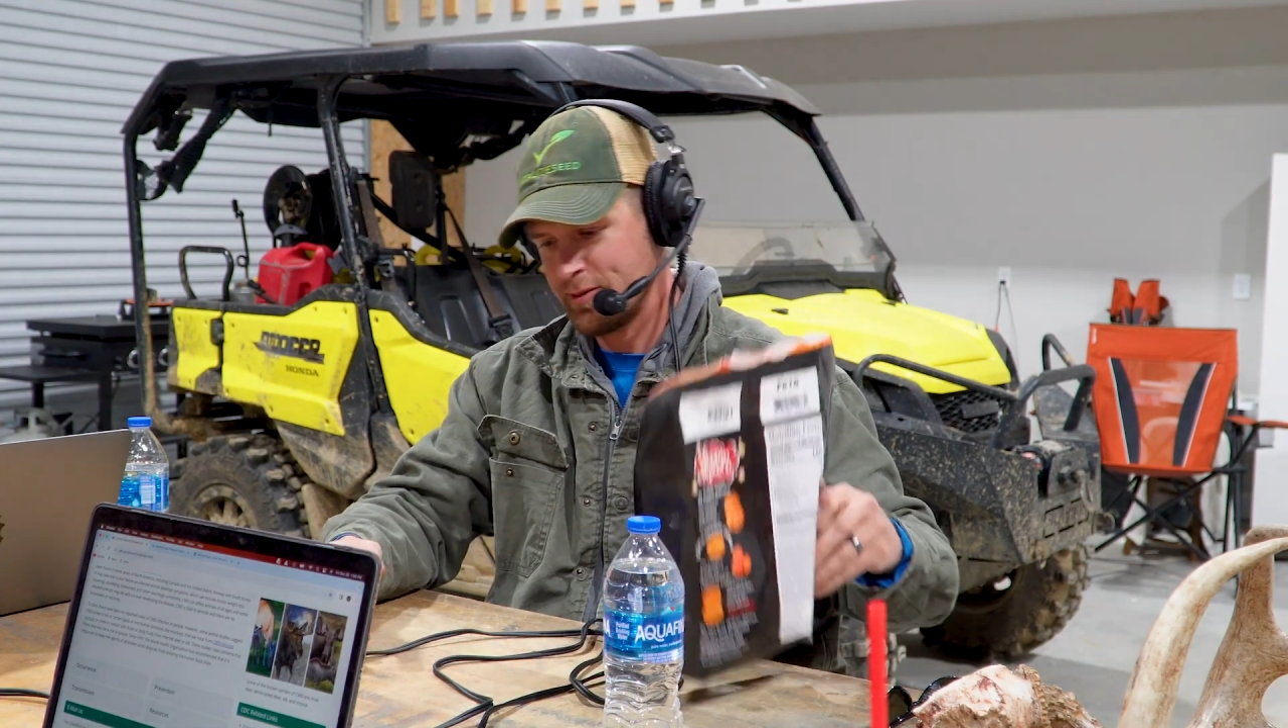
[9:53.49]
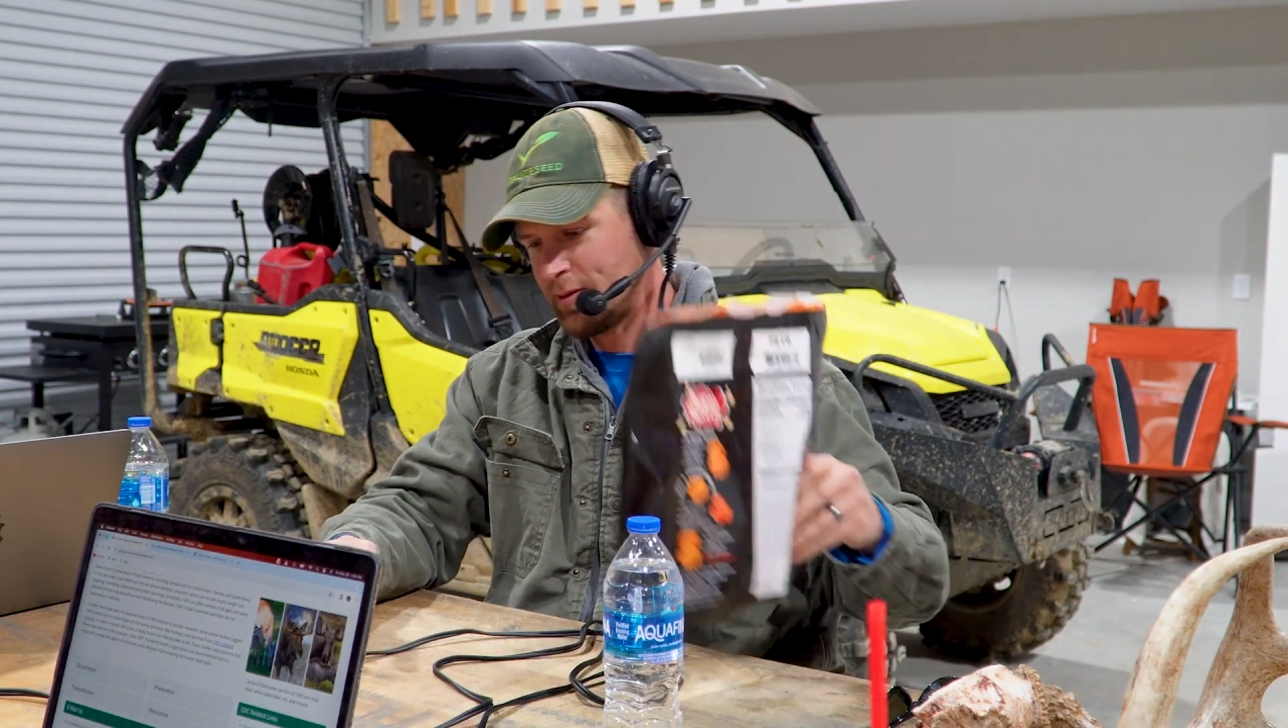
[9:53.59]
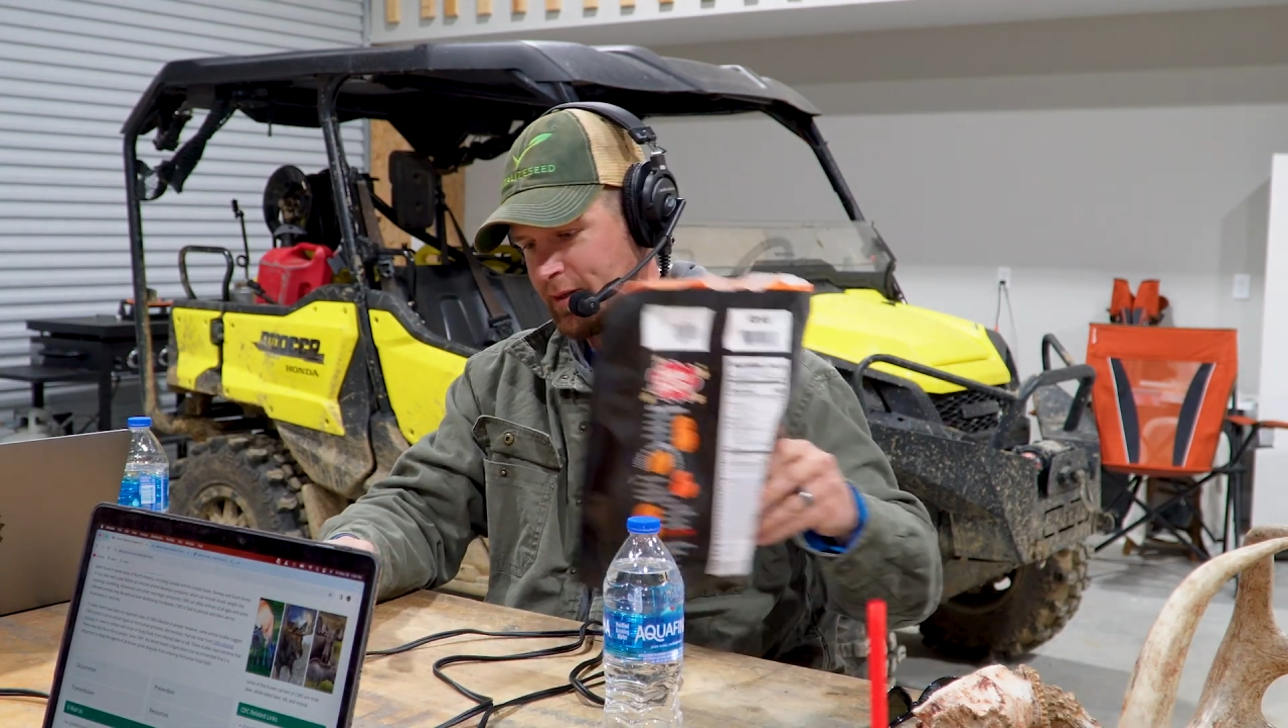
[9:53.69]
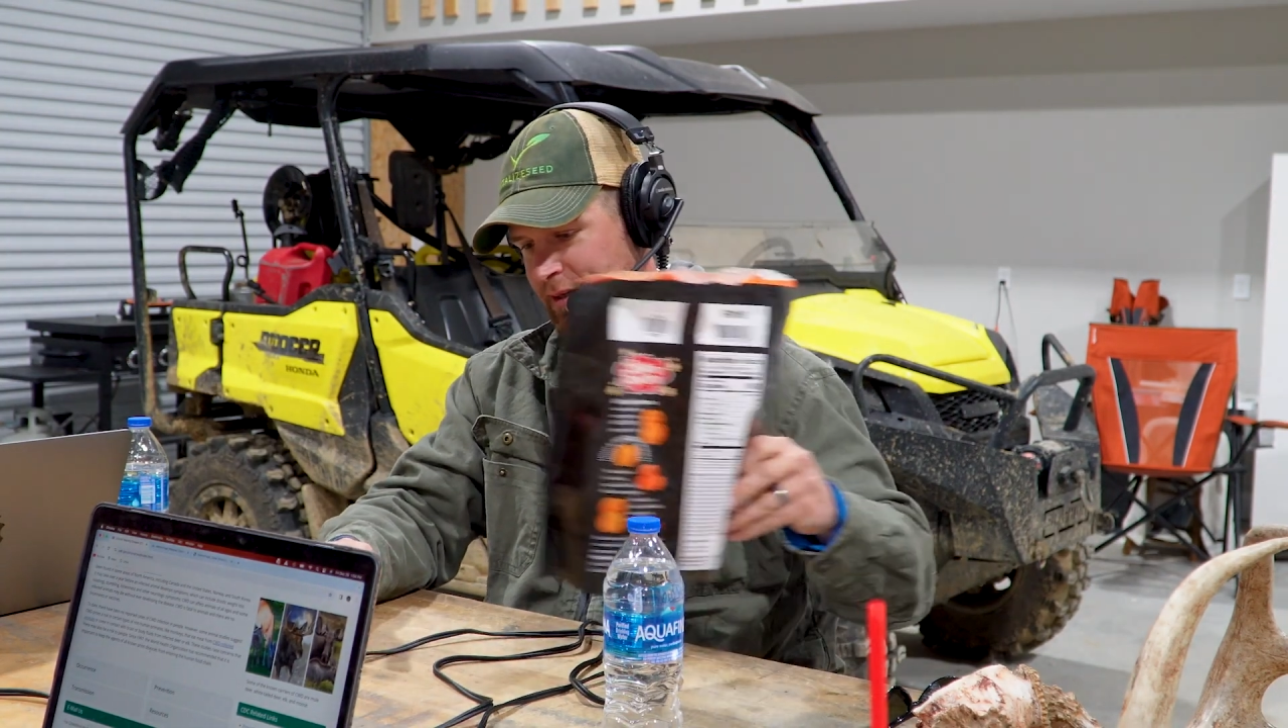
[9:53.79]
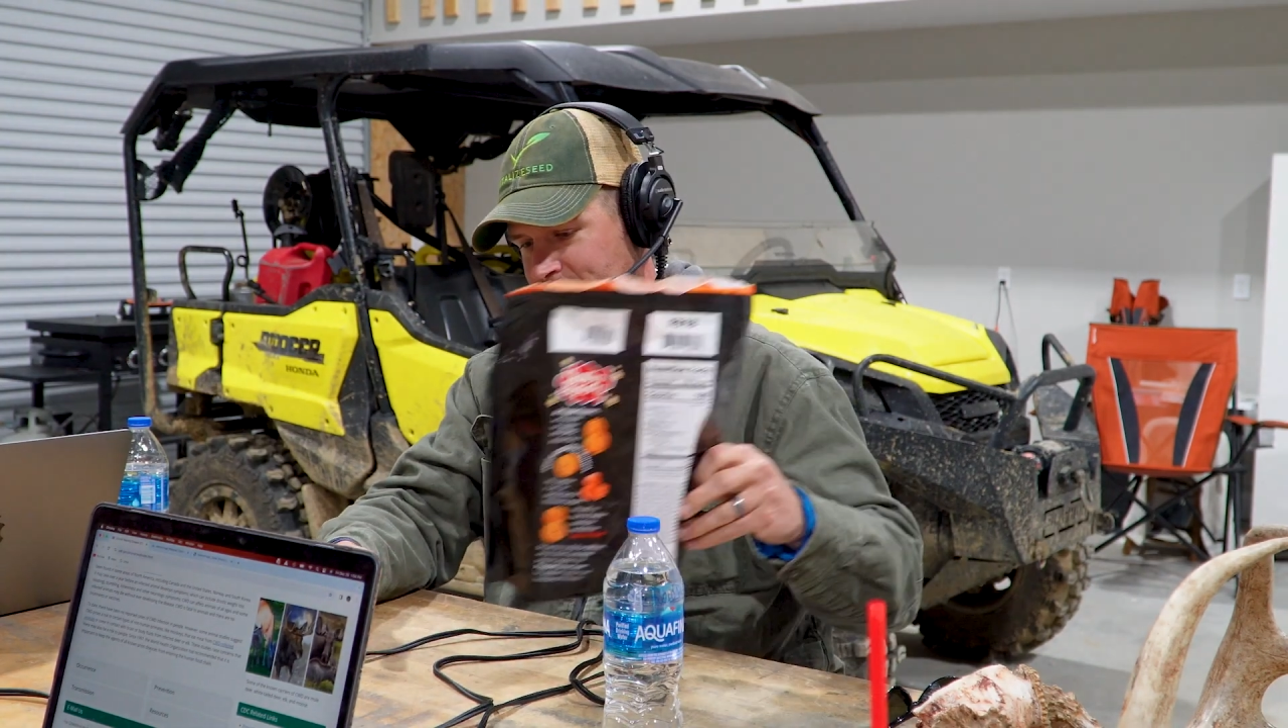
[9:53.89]

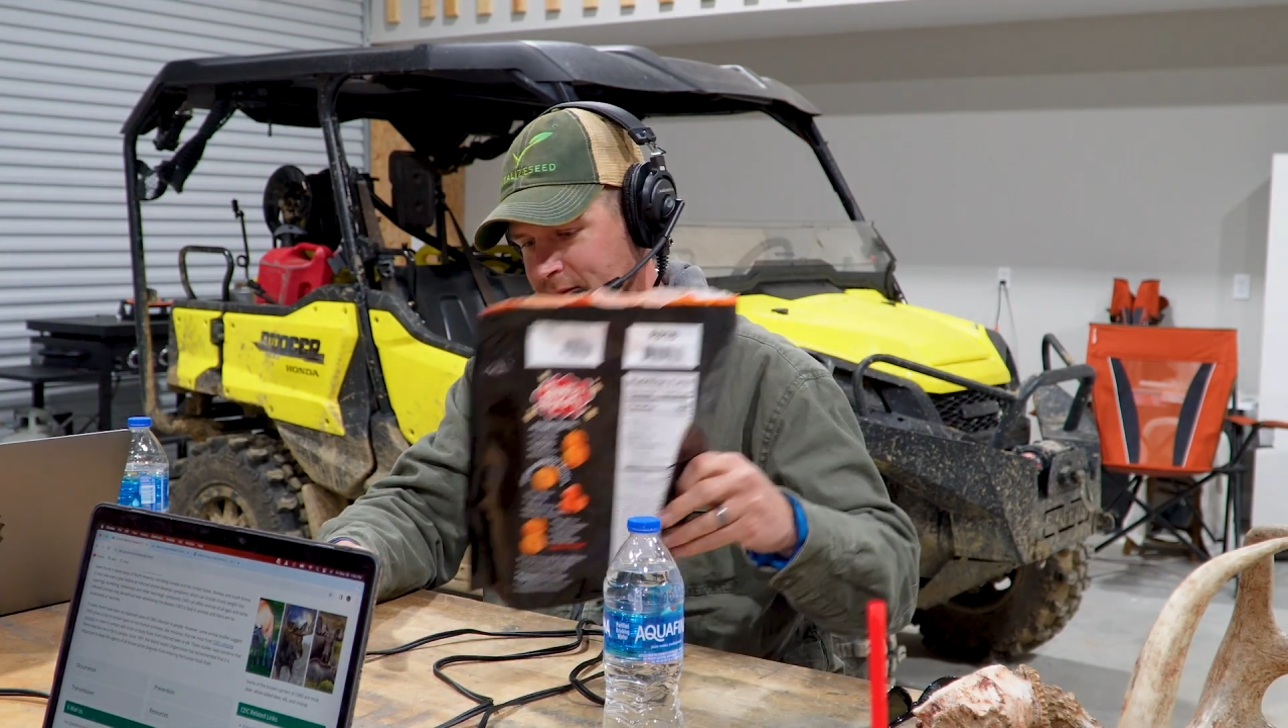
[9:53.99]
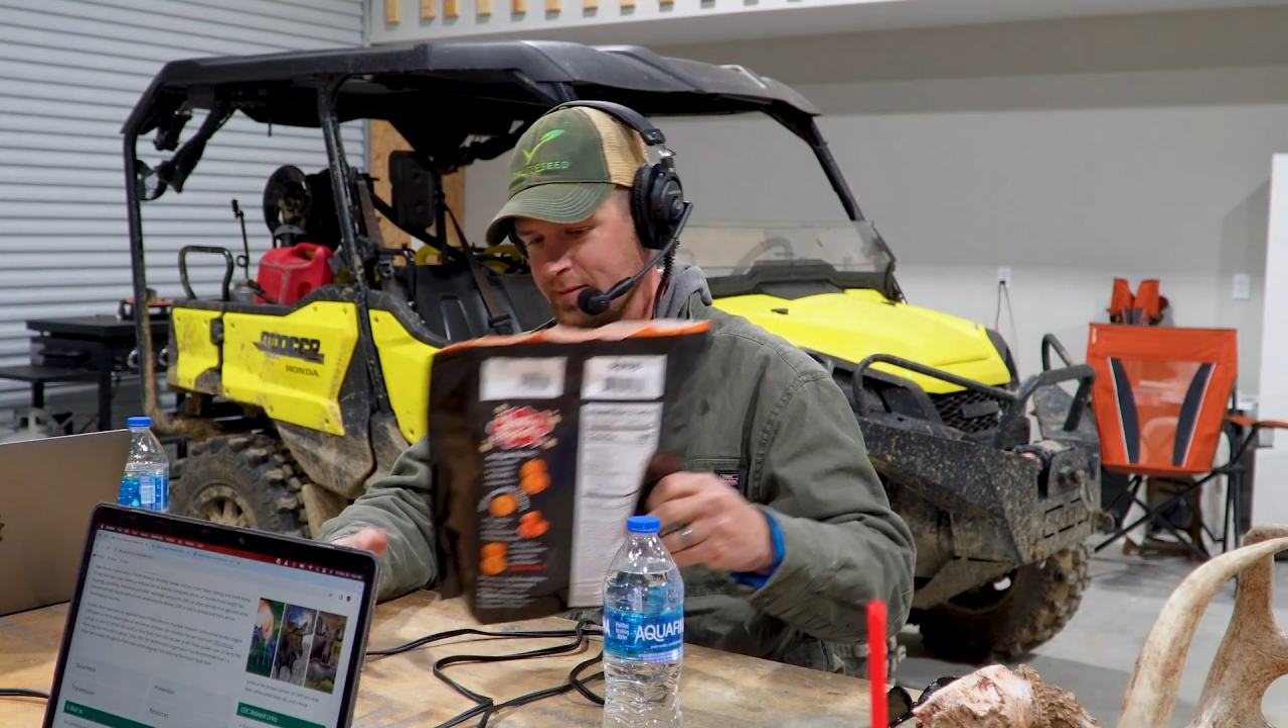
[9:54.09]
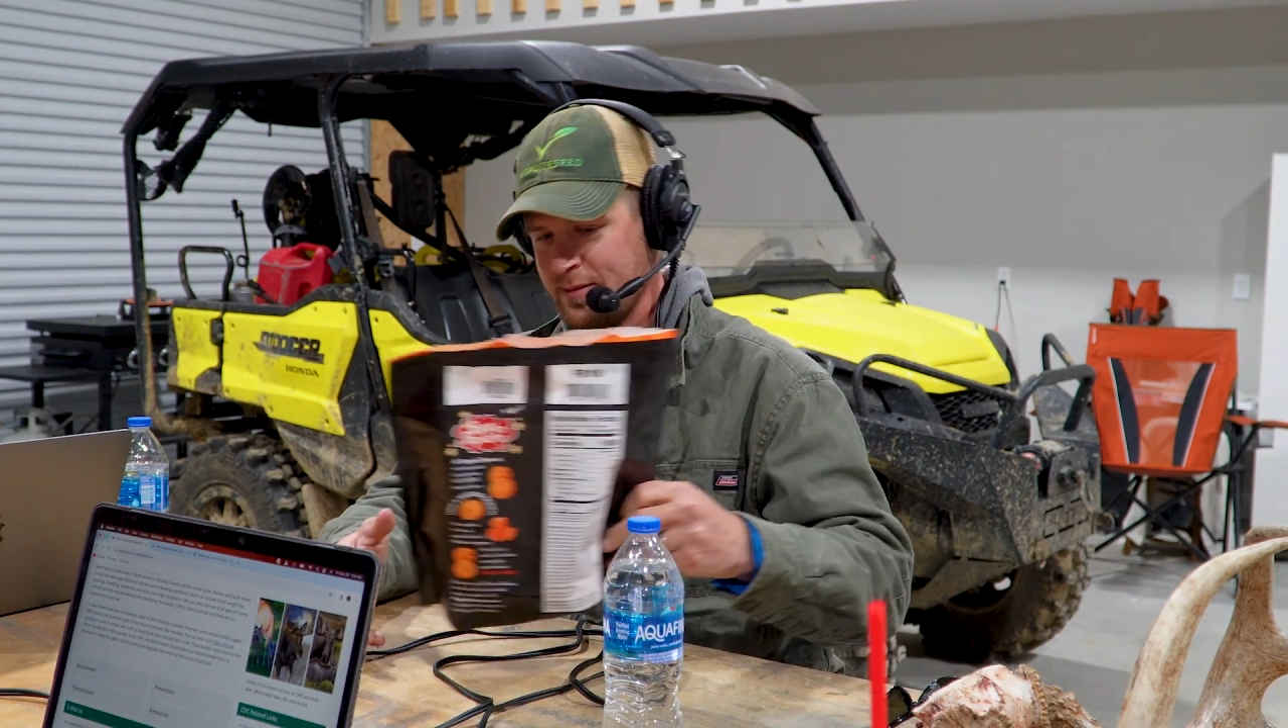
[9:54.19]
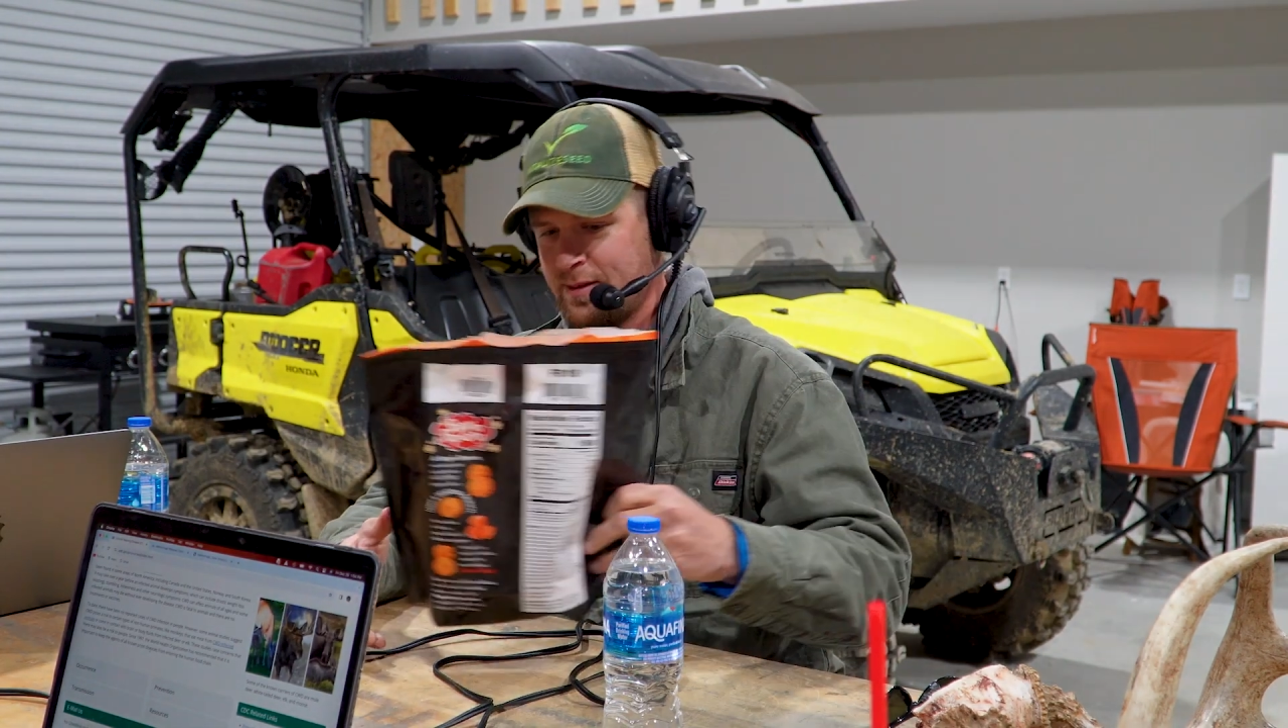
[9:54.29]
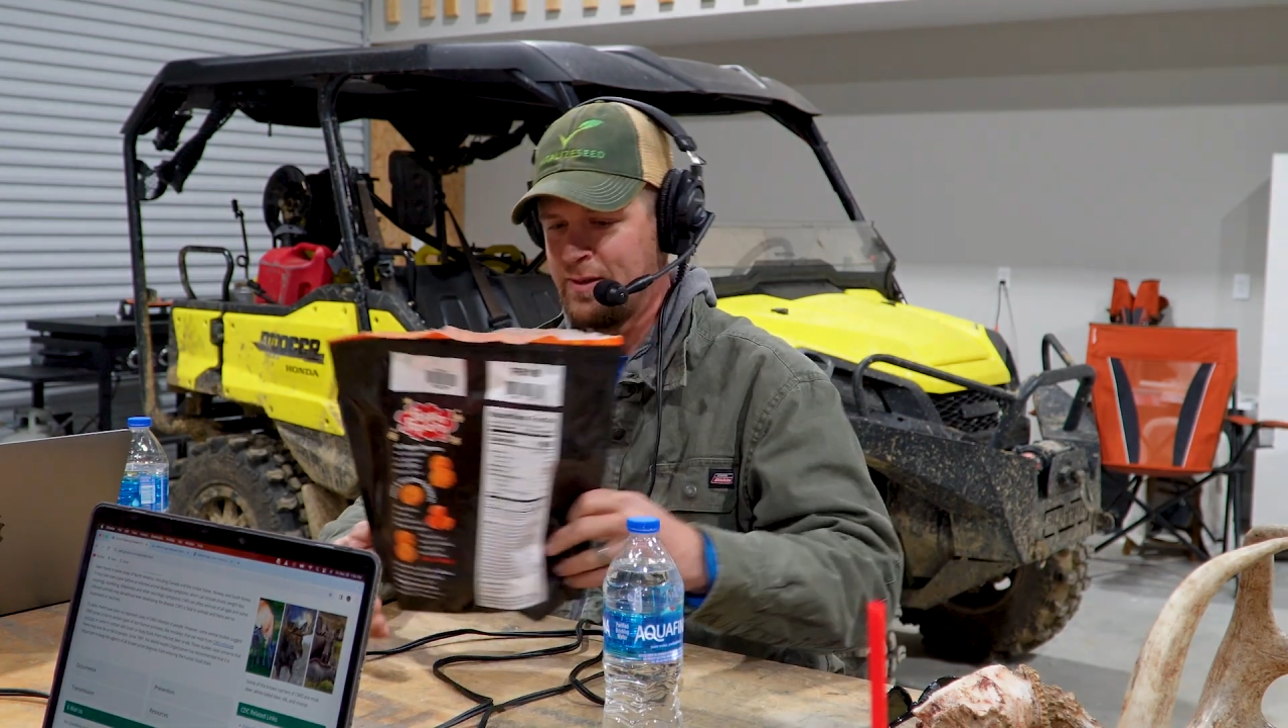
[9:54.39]
start eating